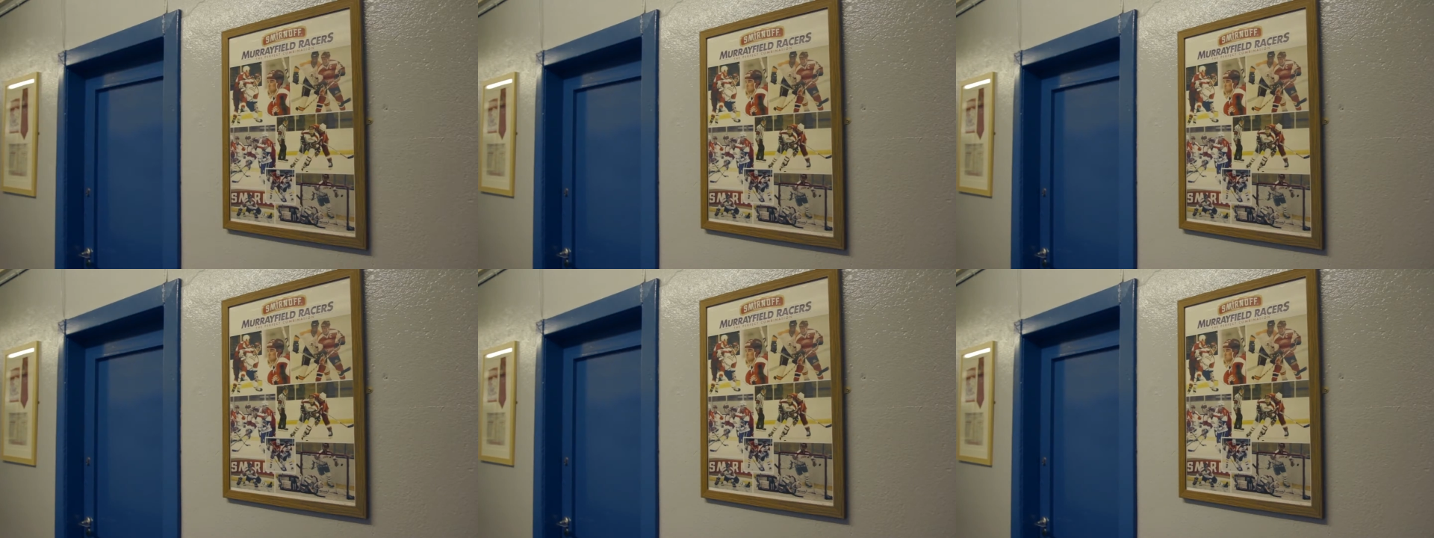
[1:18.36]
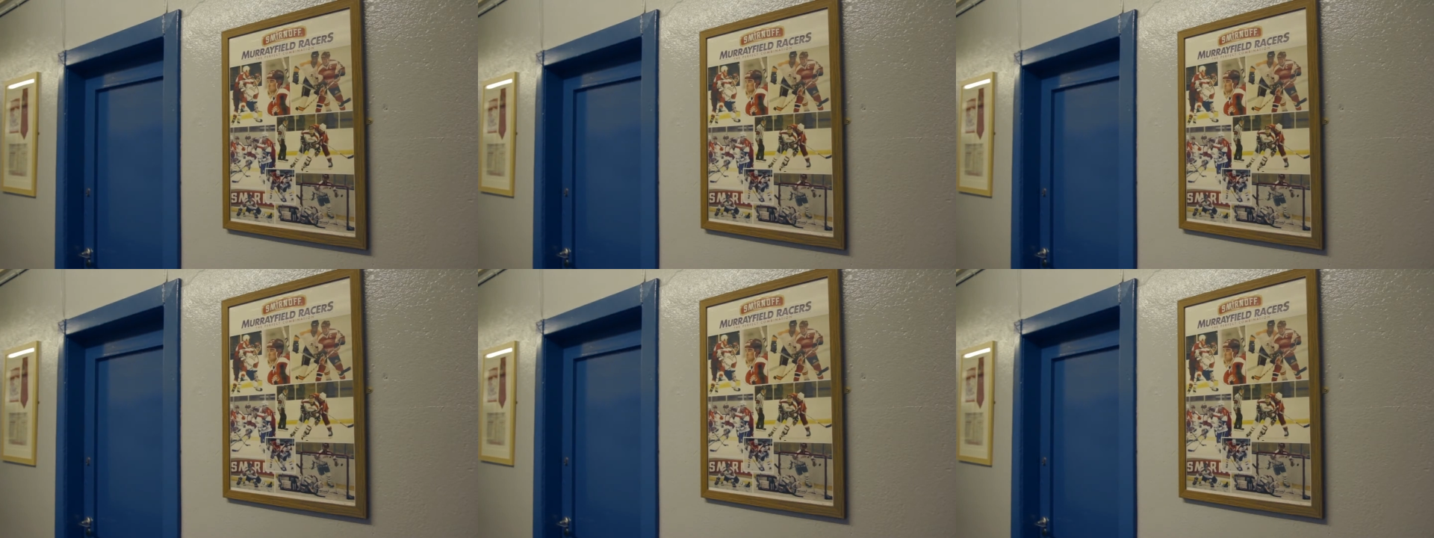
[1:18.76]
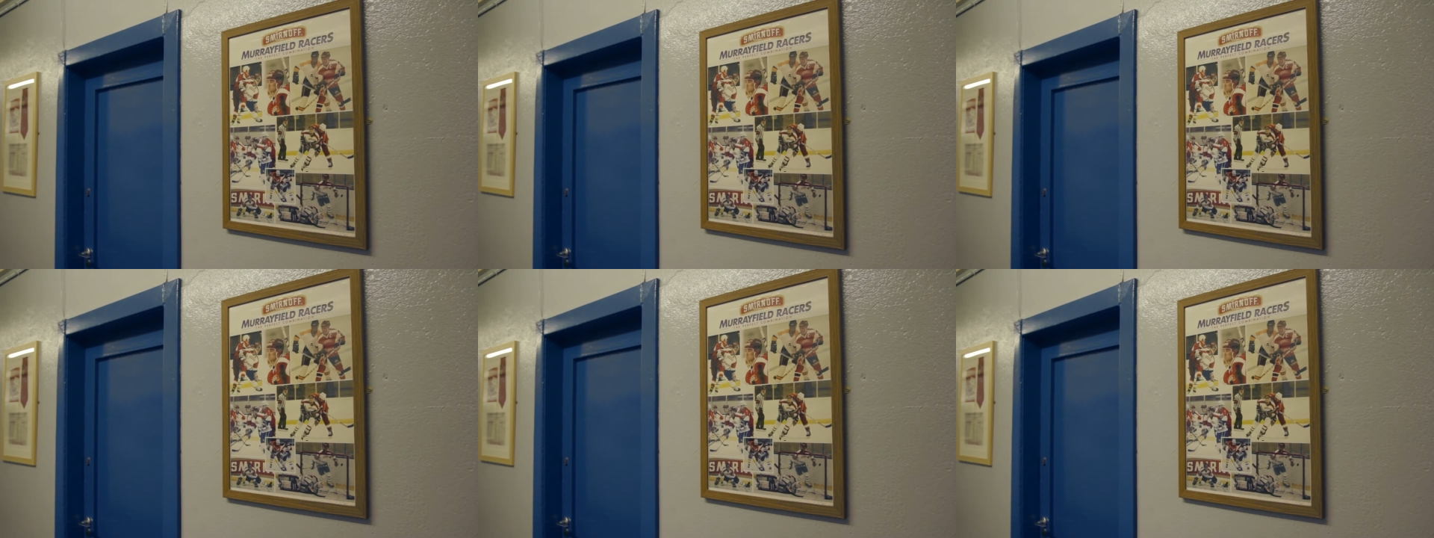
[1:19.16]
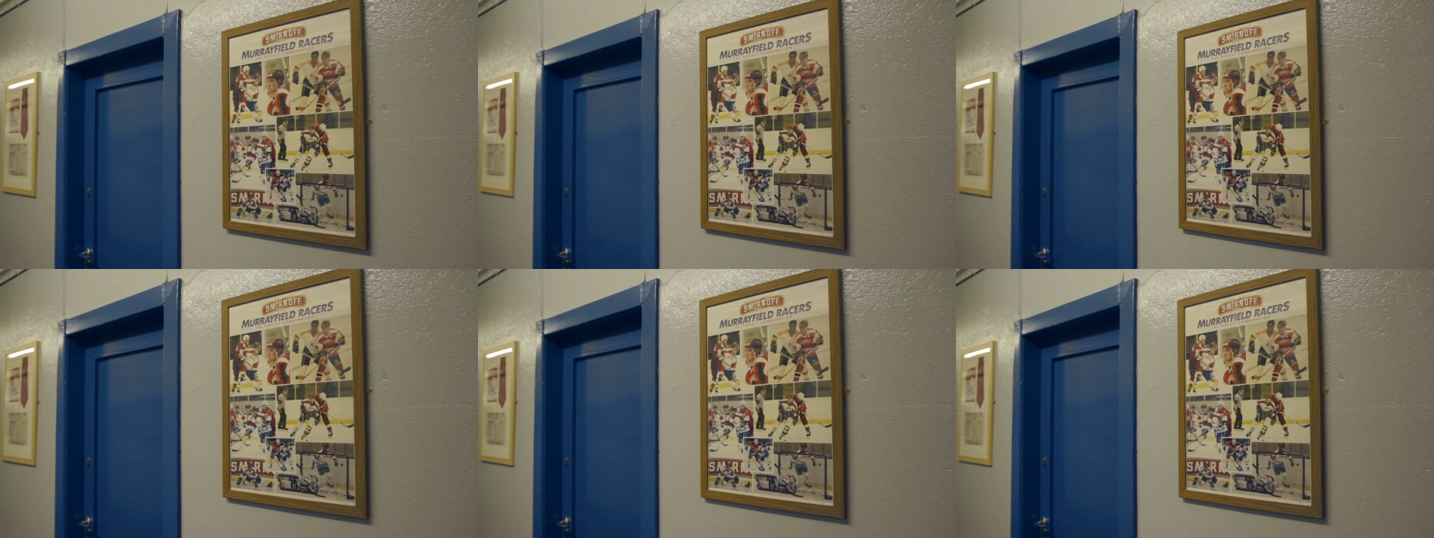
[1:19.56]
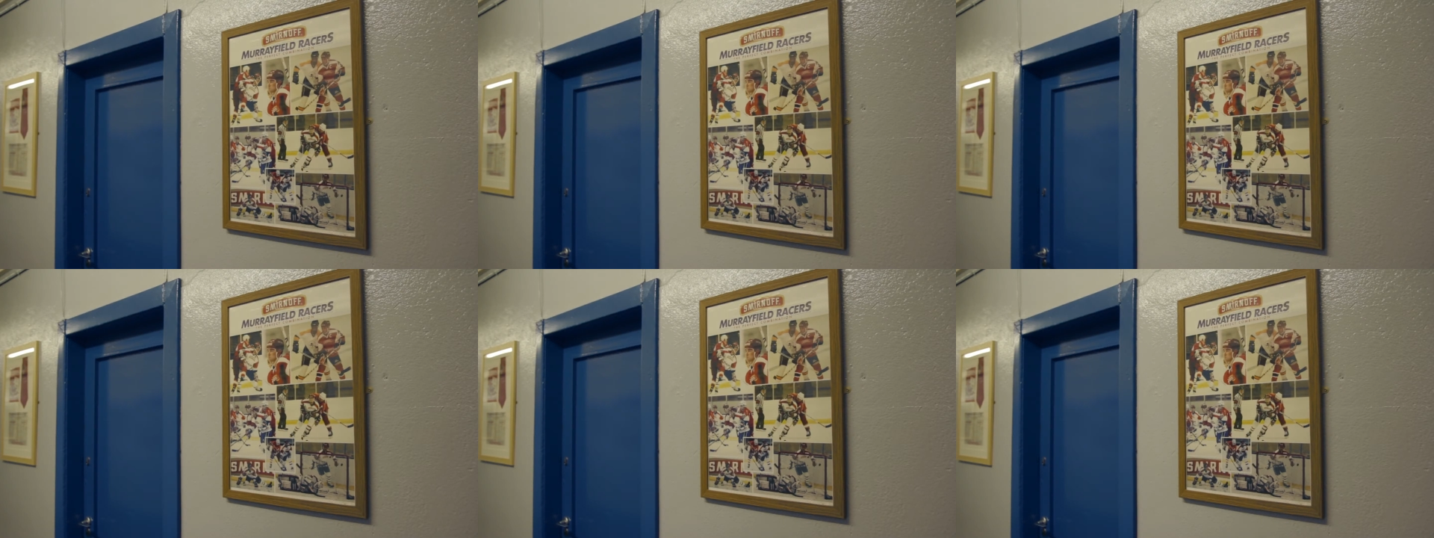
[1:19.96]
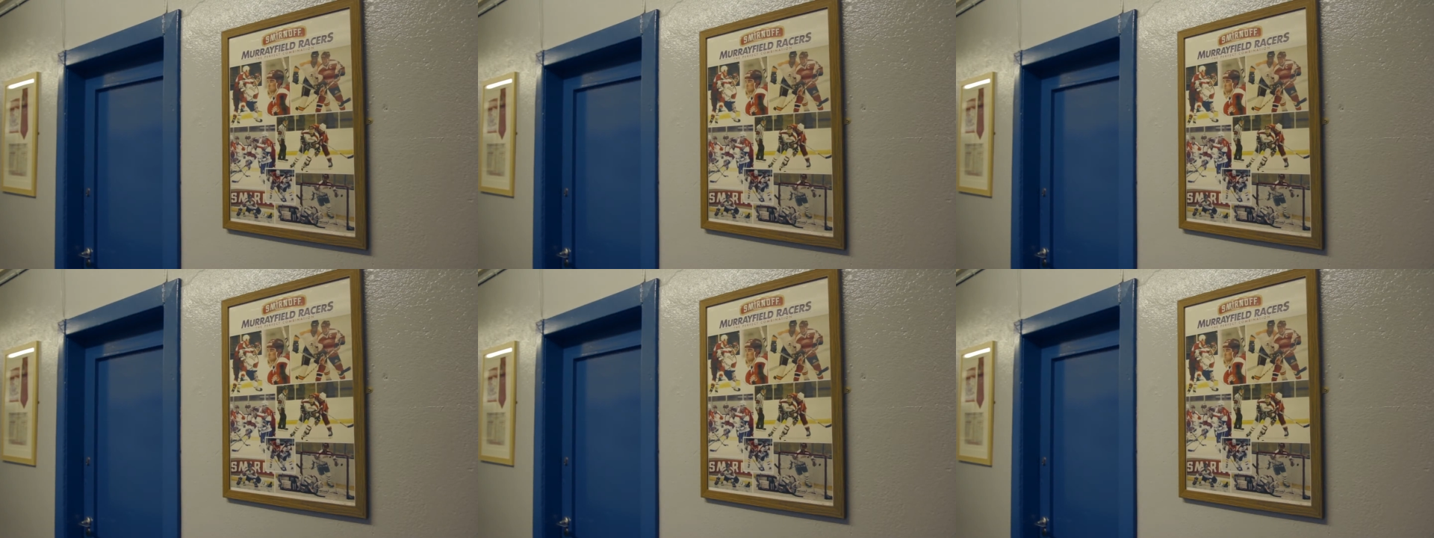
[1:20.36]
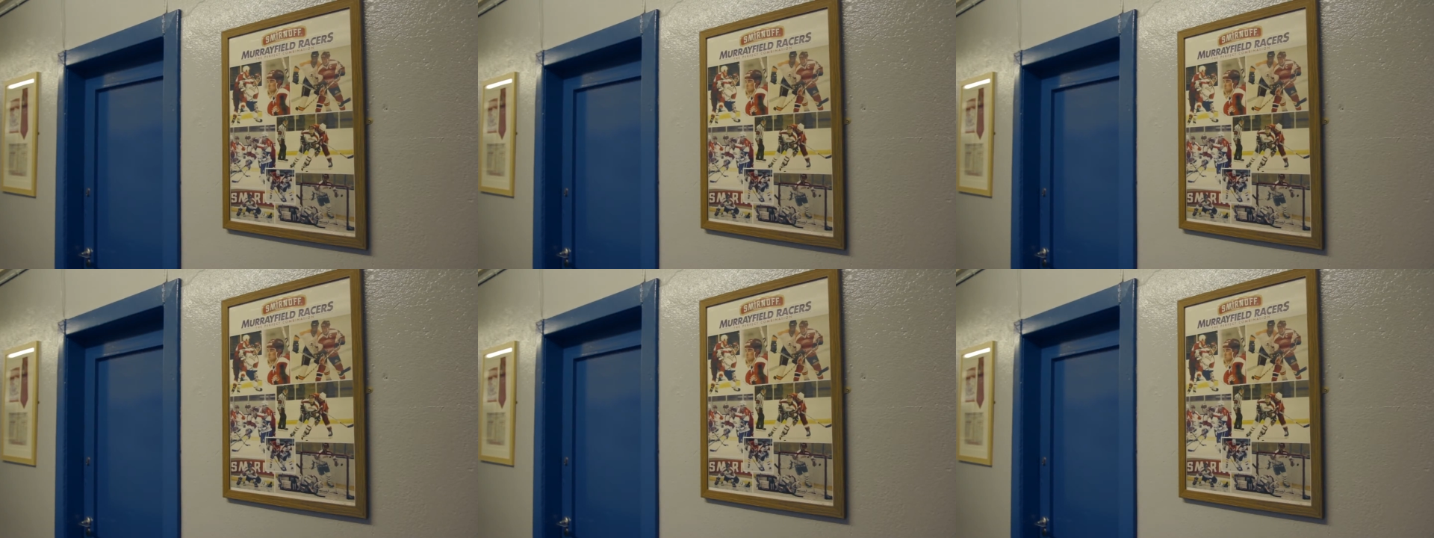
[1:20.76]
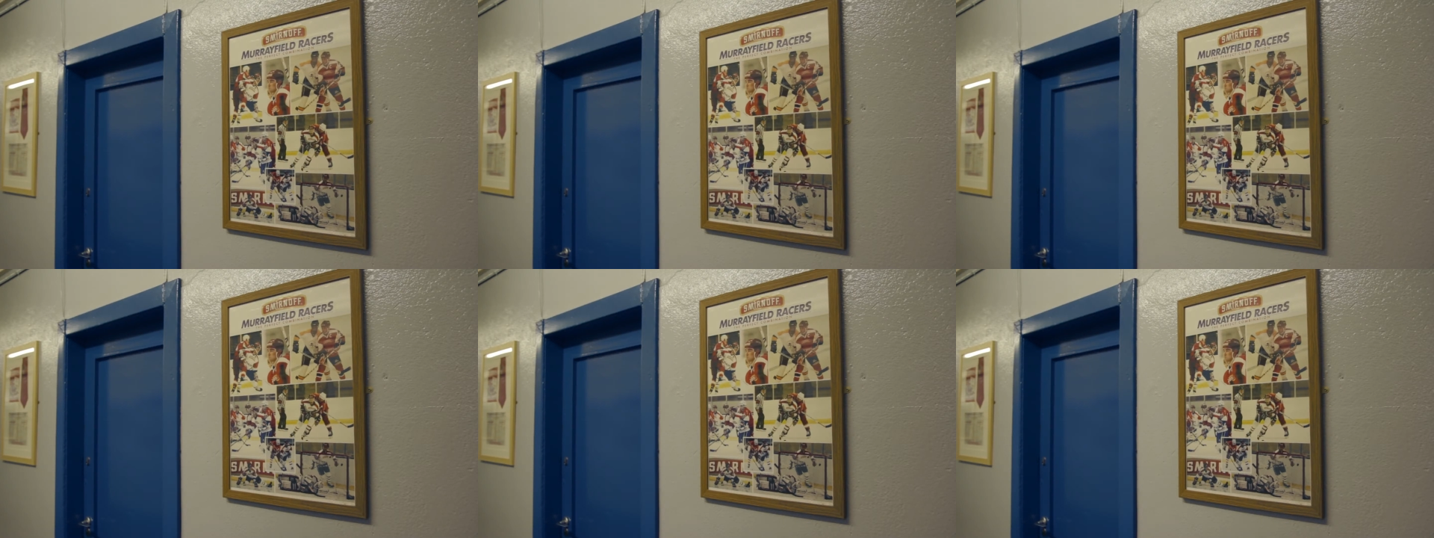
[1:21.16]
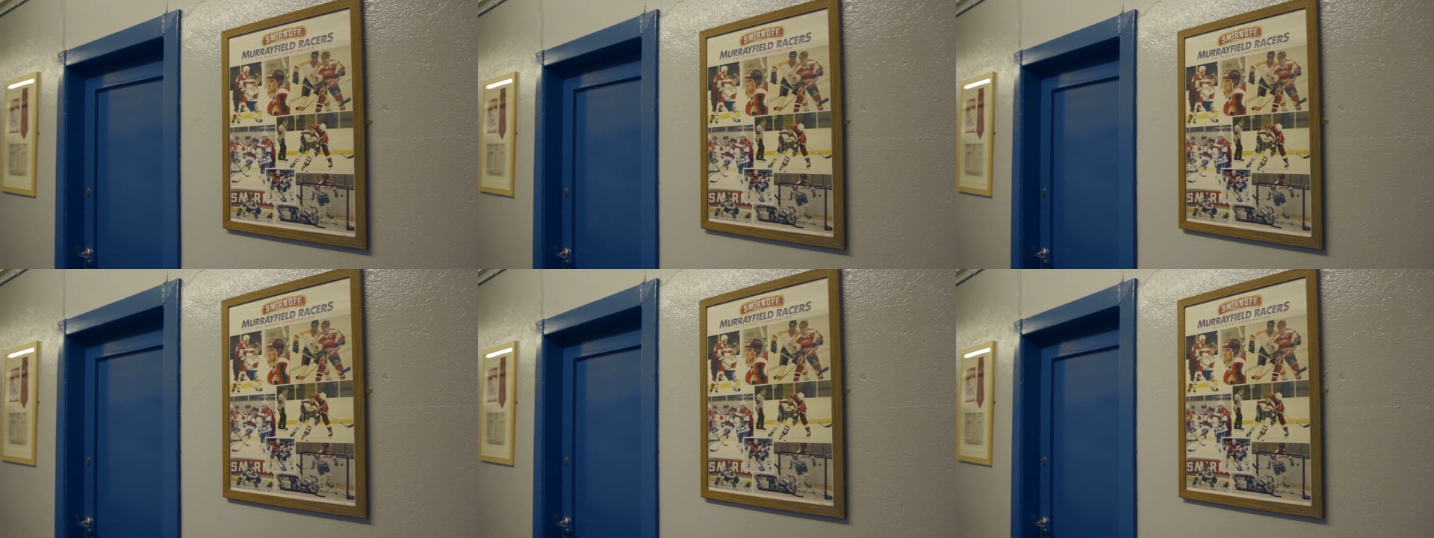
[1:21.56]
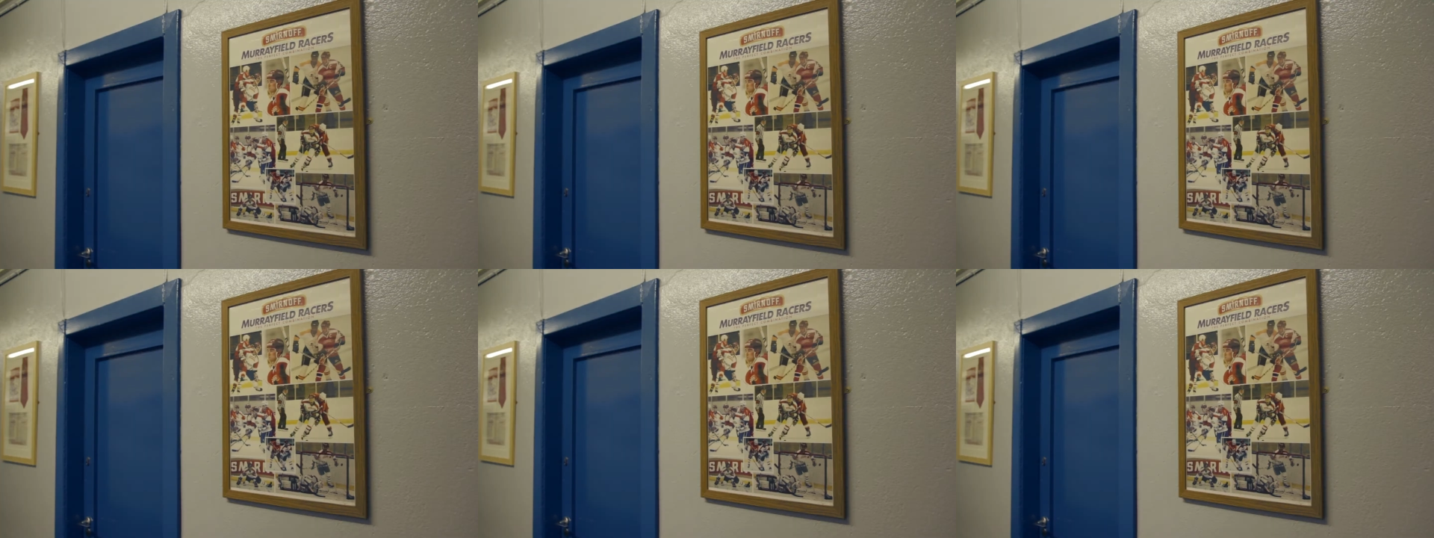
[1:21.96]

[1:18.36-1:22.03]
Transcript: No face is visible, so there are no lips to read.